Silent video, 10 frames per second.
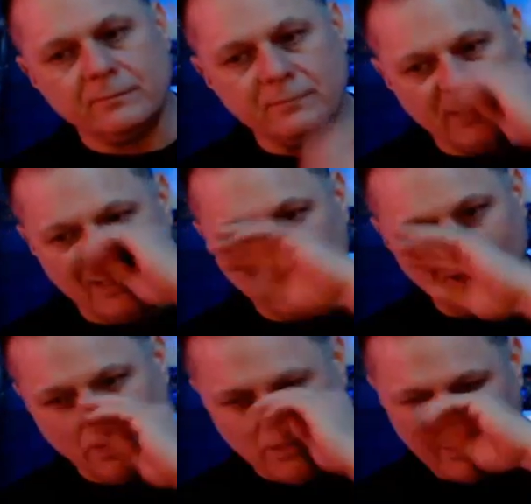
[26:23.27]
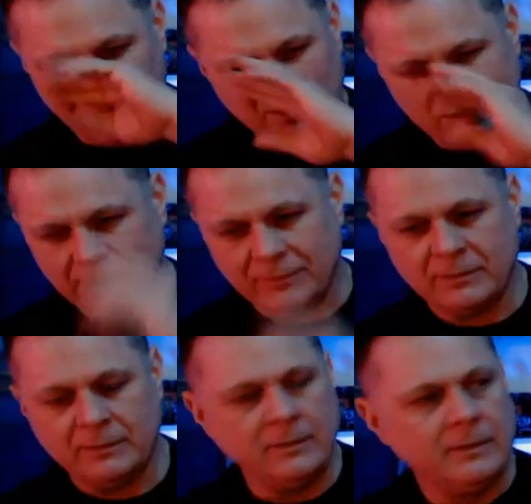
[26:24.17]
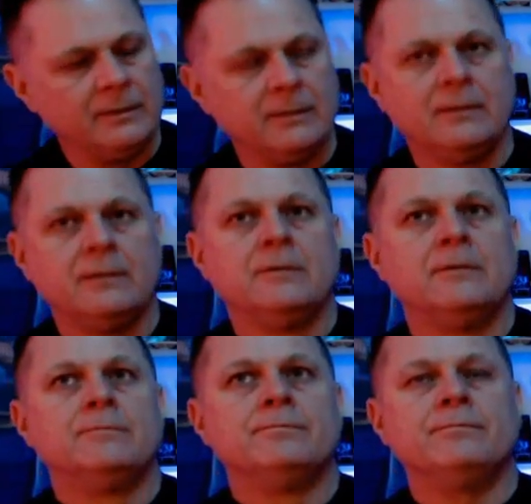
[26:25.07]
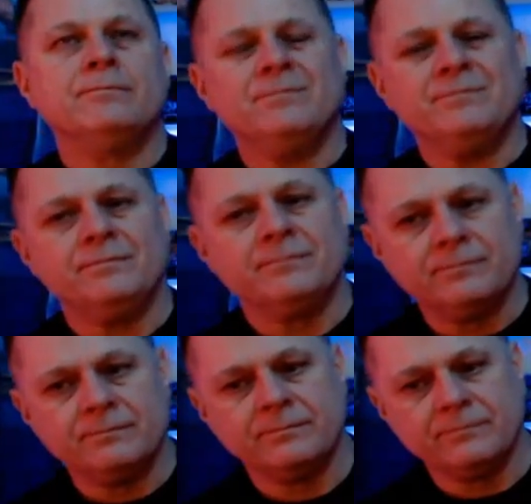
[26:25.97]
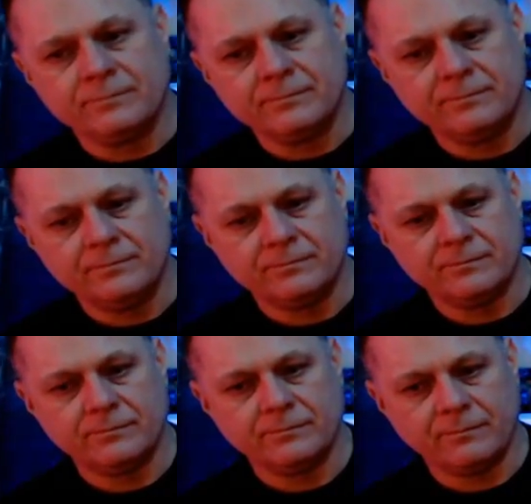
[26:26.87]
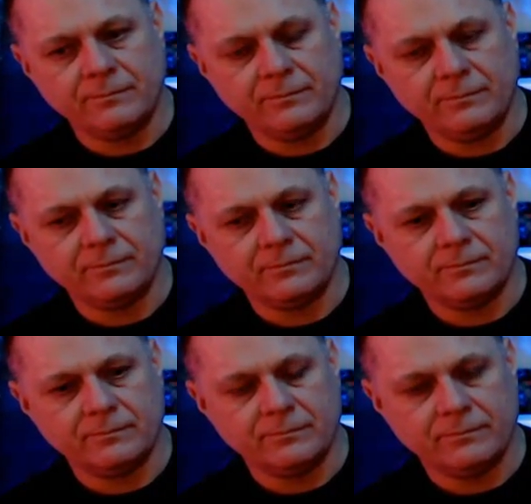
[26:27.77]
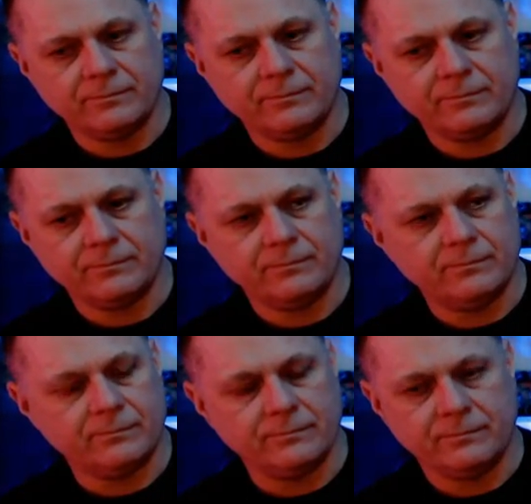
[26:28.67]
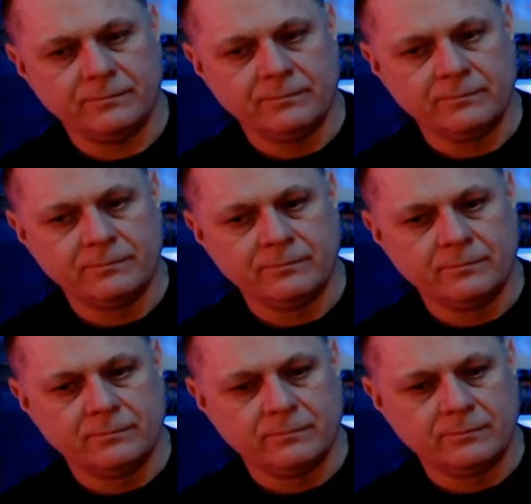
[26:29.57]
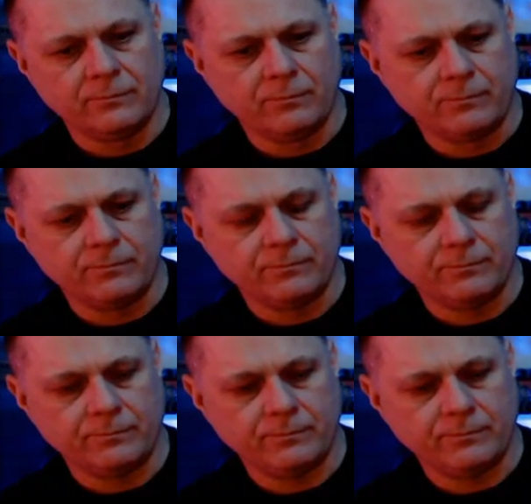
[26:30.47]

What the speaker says: The person shown says nothing.